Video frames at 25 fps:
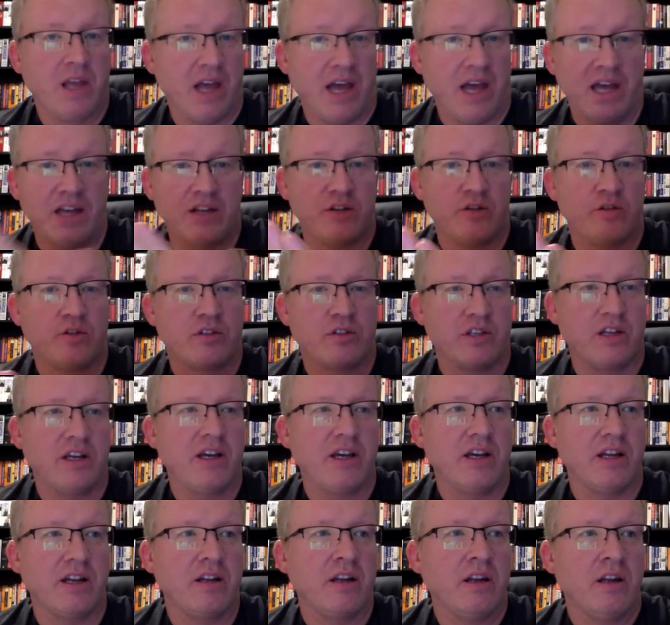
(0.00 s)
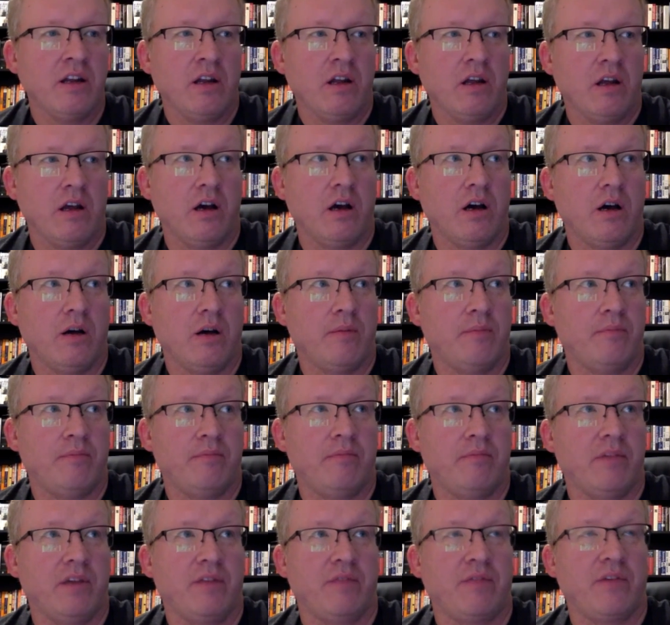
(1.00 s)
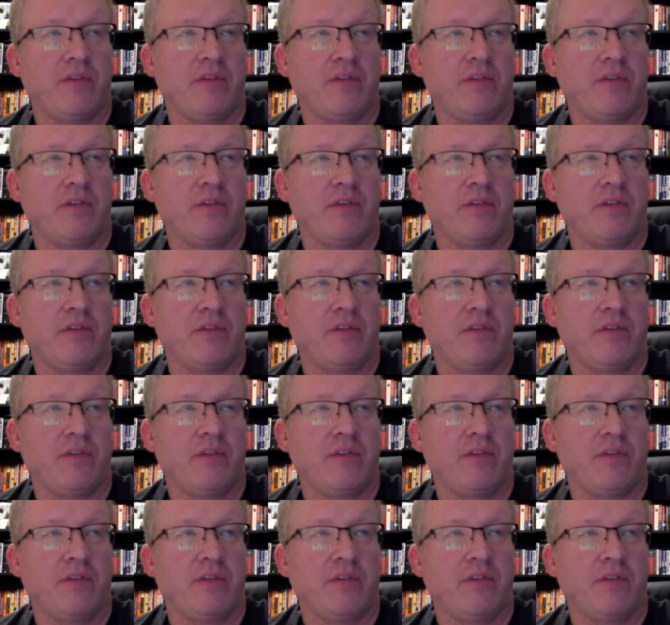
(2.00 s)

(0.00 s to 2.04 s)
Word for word: as you said, uh, if